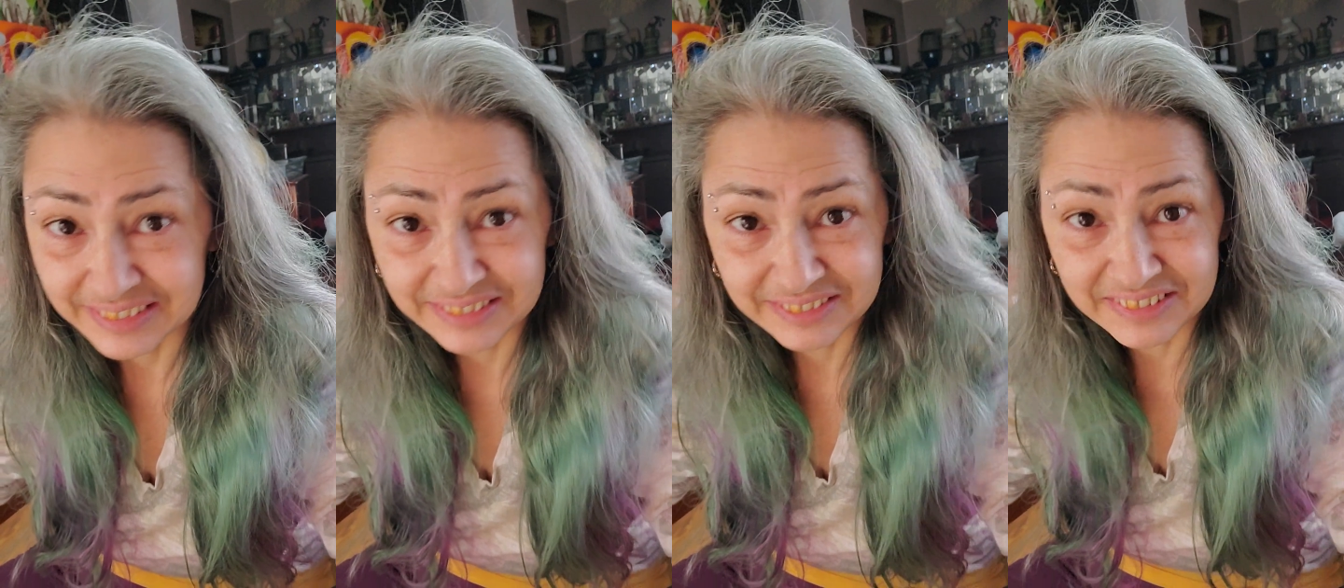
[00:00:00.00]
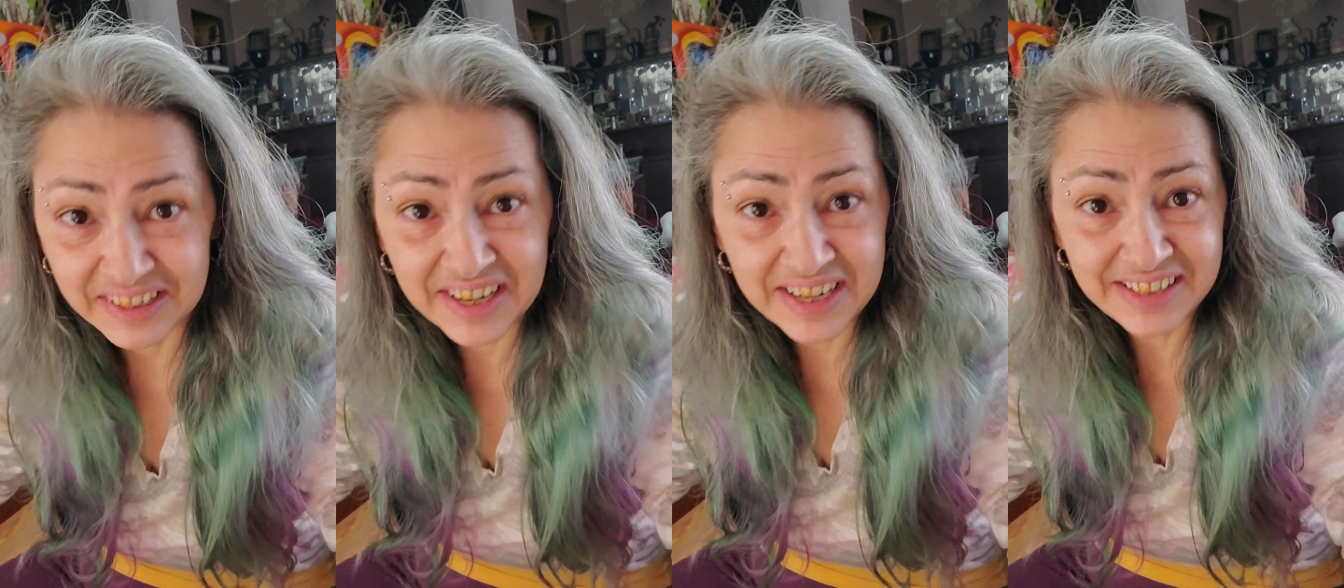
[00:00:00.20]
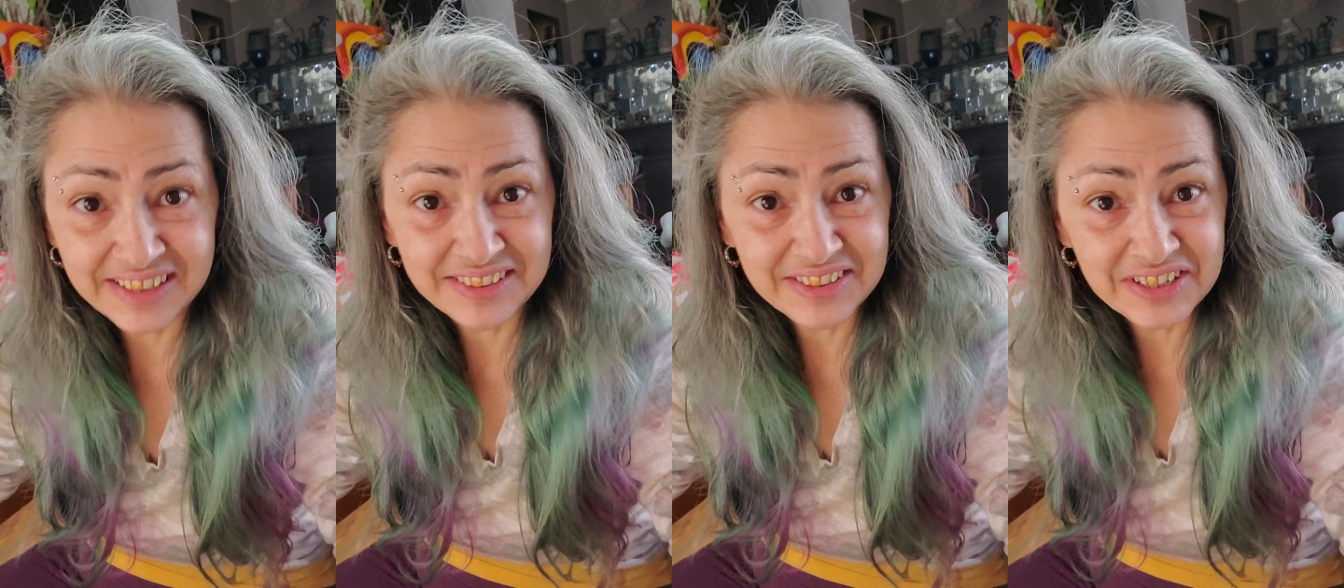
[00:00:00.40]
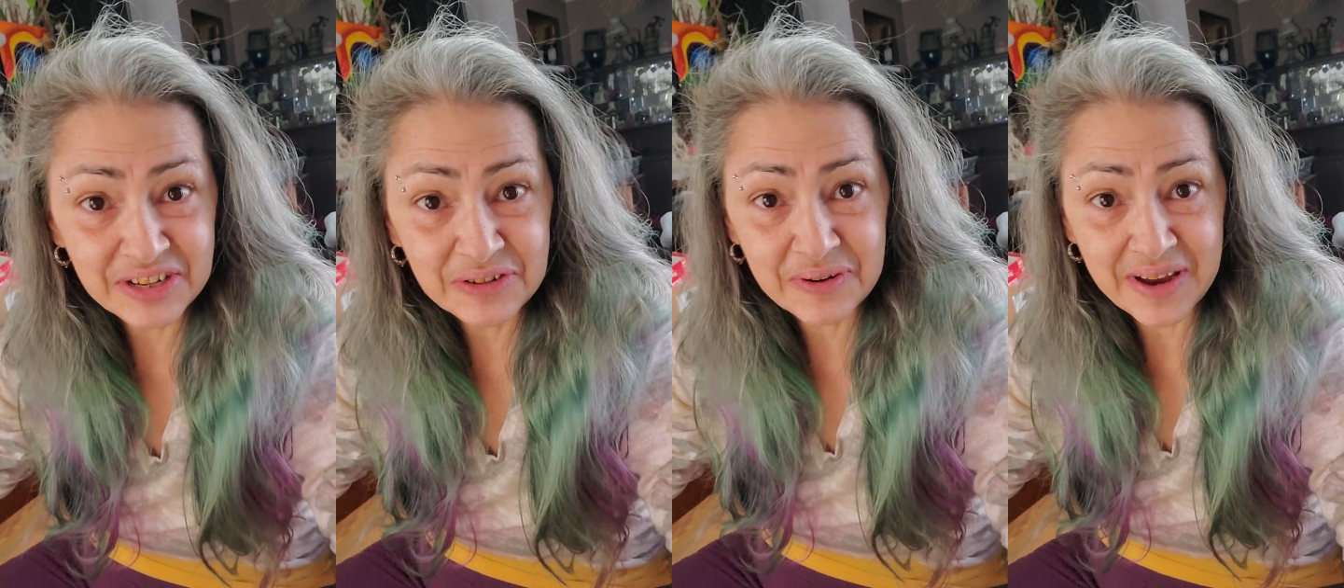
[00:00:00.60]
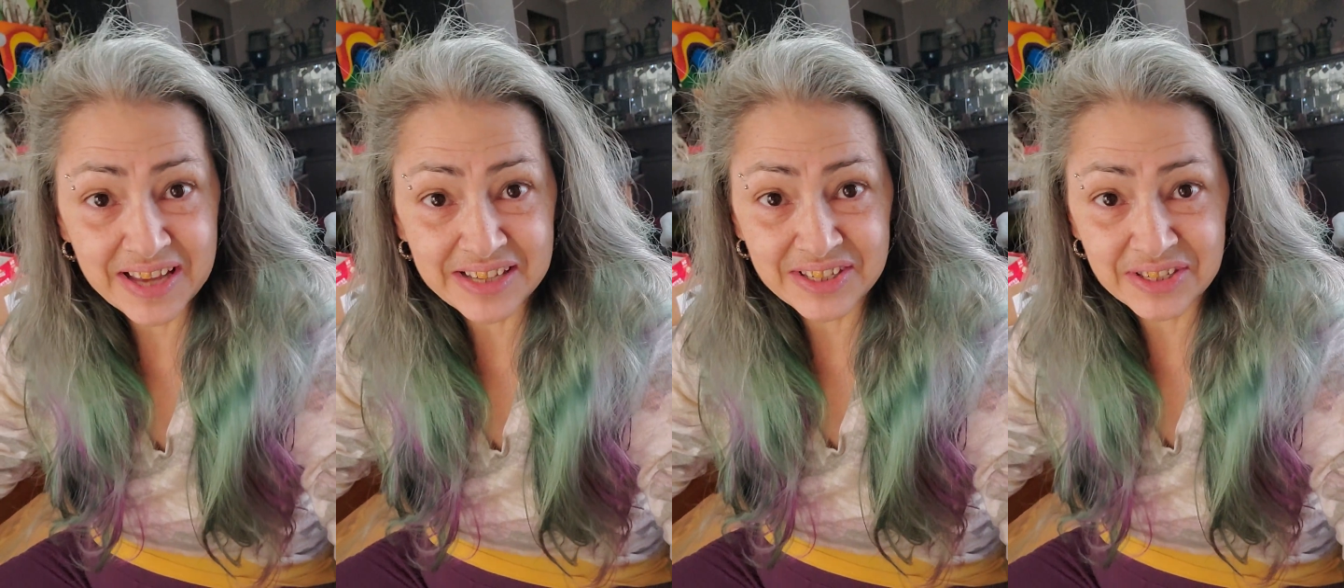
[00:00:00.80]
Right?
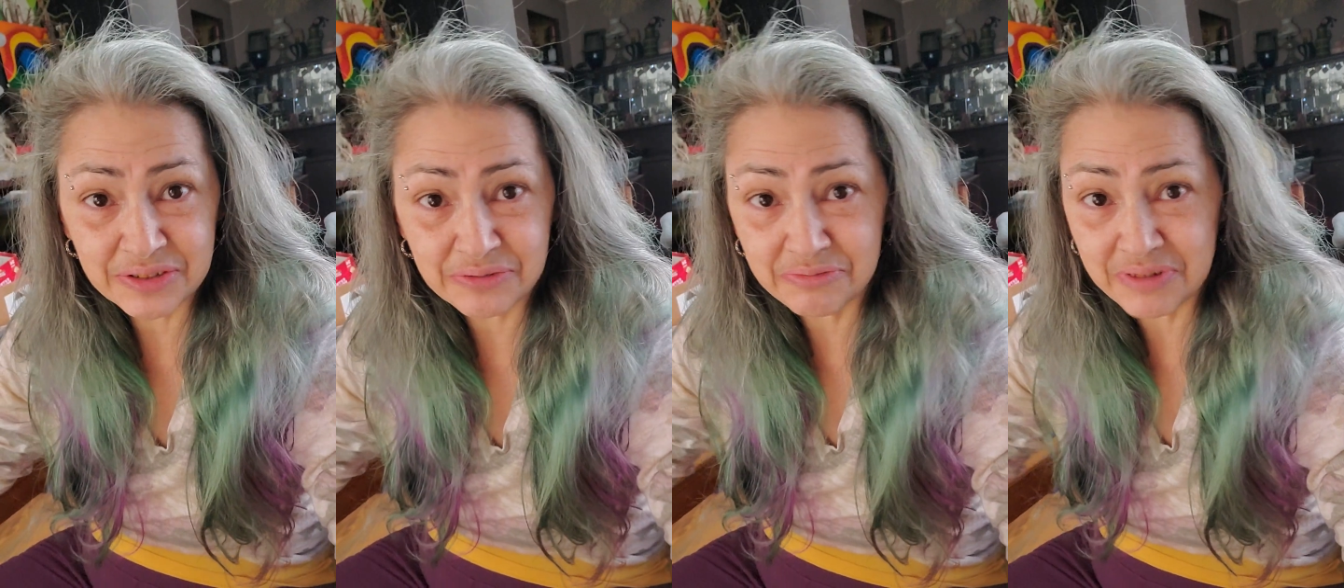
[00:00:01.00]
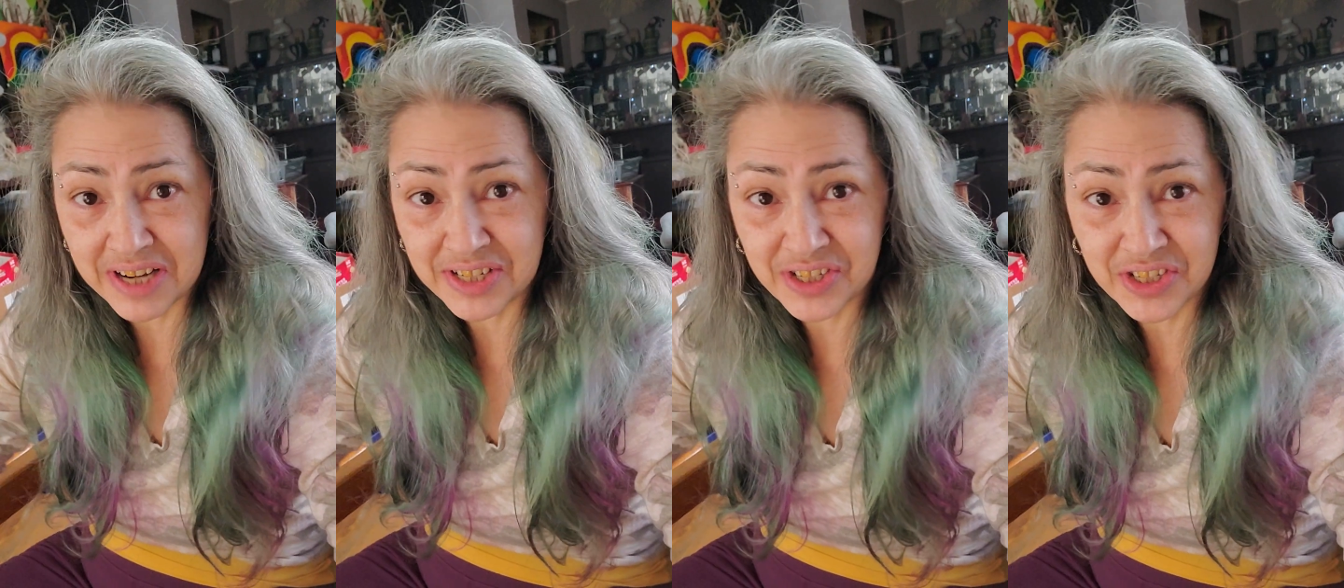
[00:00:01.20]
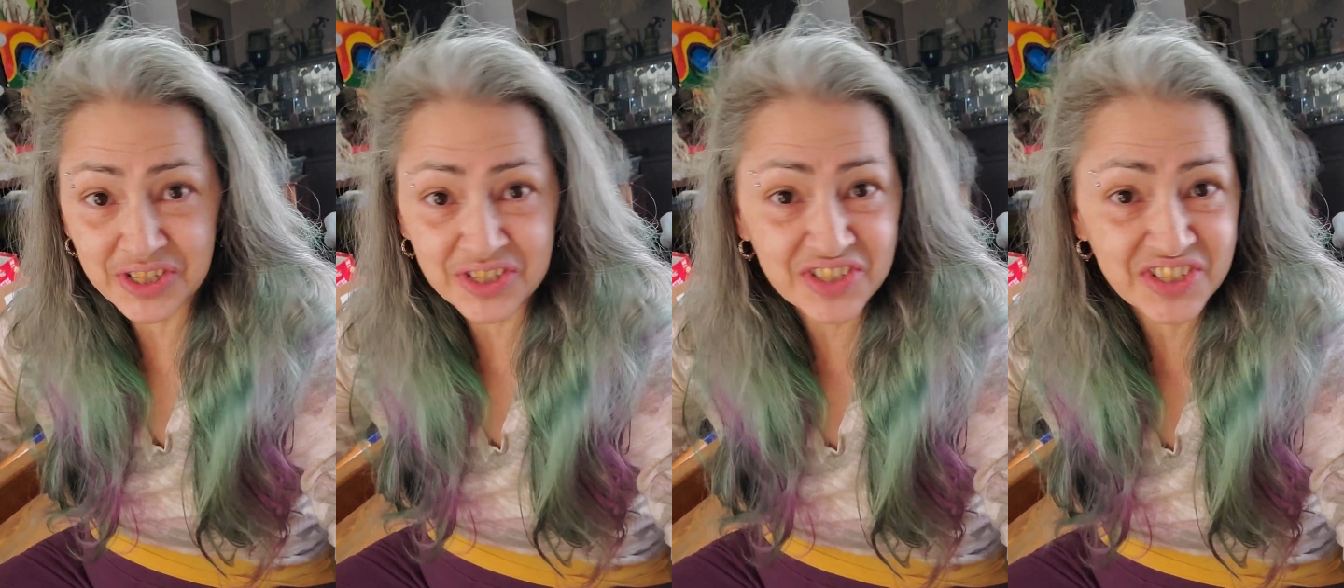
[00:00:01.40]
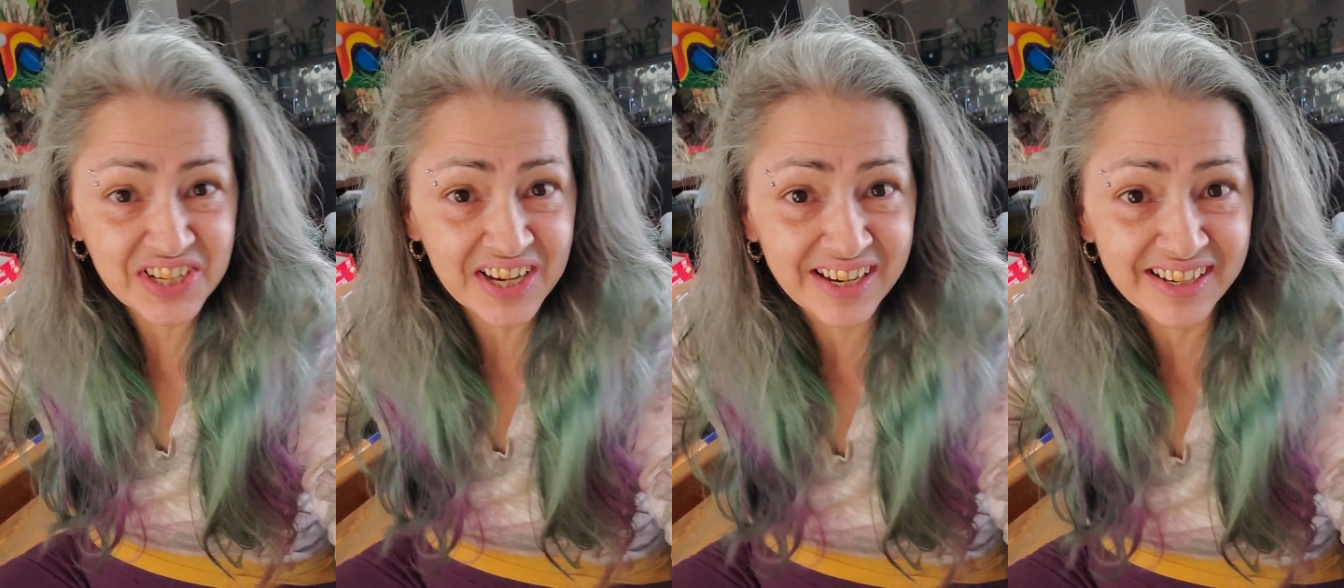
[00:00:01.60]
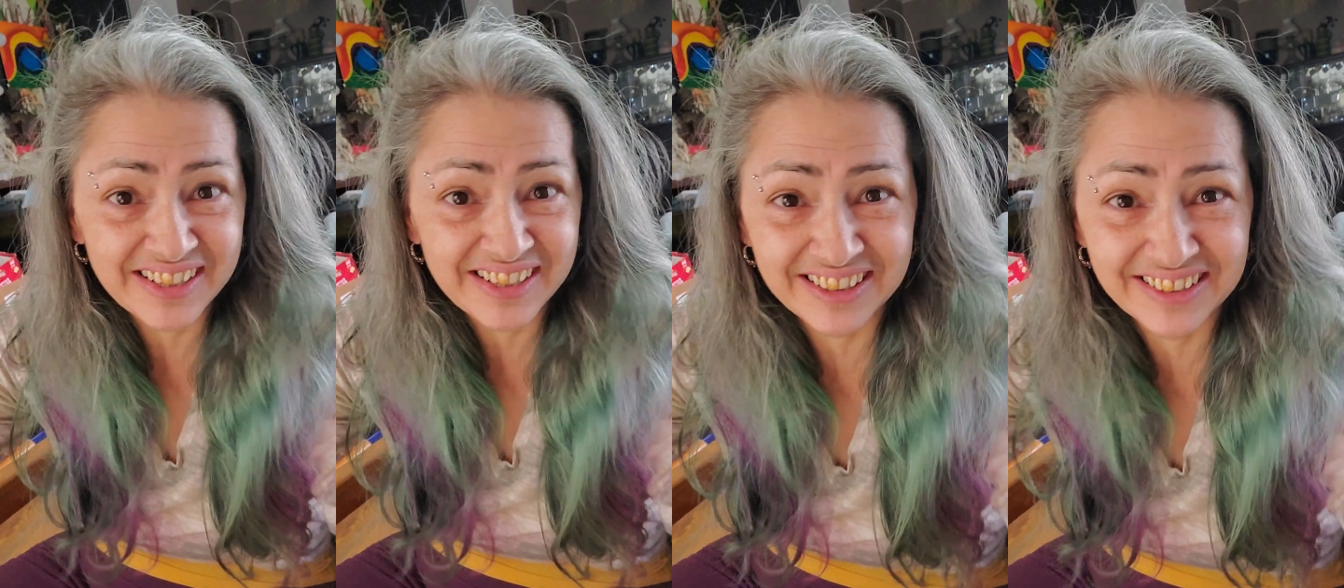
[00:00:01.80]
US, Russia,
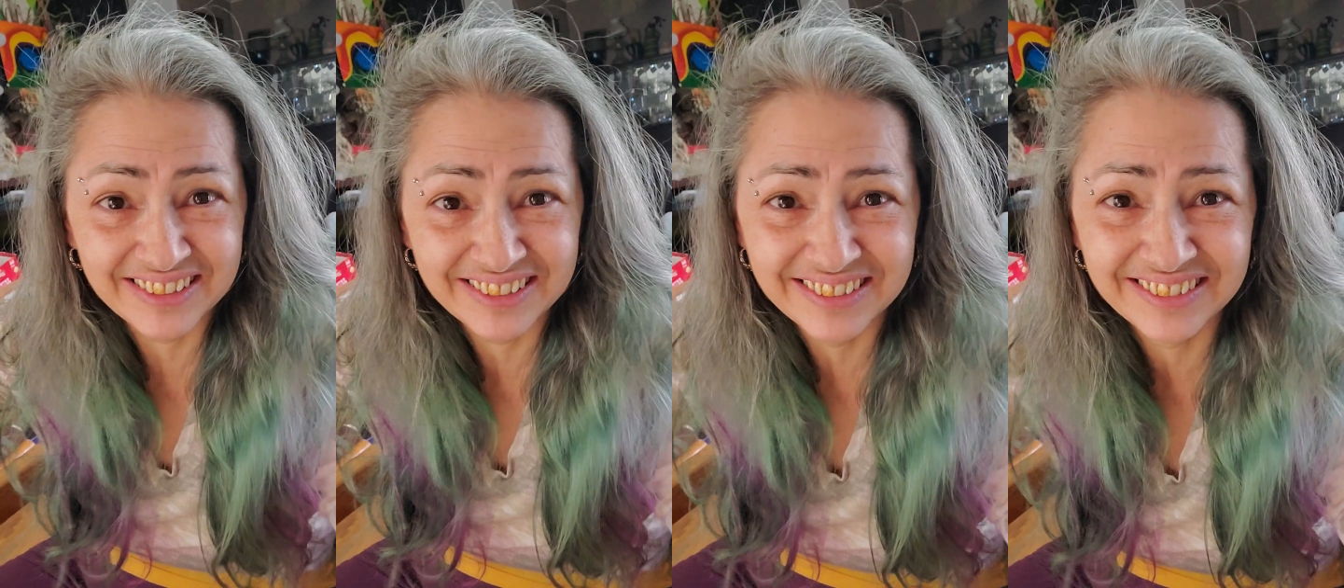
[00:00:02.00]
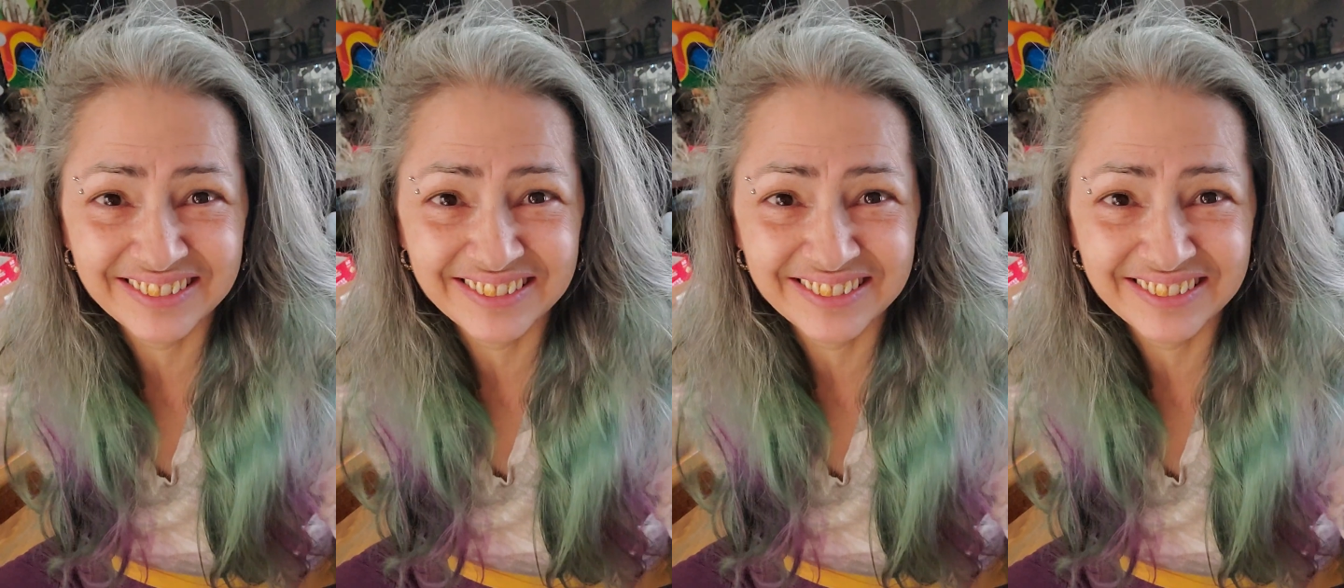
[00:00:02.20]
China.